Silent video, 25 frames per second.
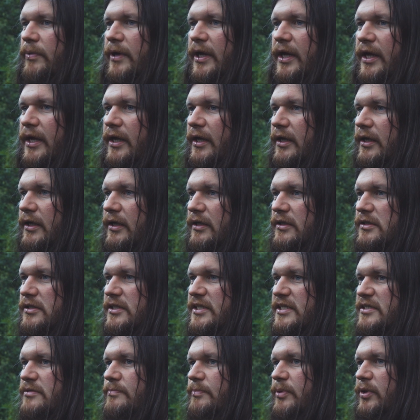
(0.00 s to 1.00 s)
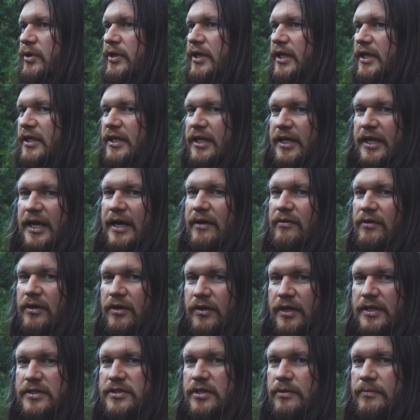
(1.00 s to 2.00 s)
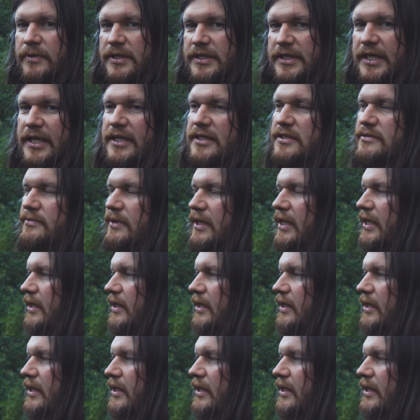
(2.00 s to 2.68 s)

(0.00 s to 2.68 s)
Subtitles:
bit disappointed in how long it took me to get this one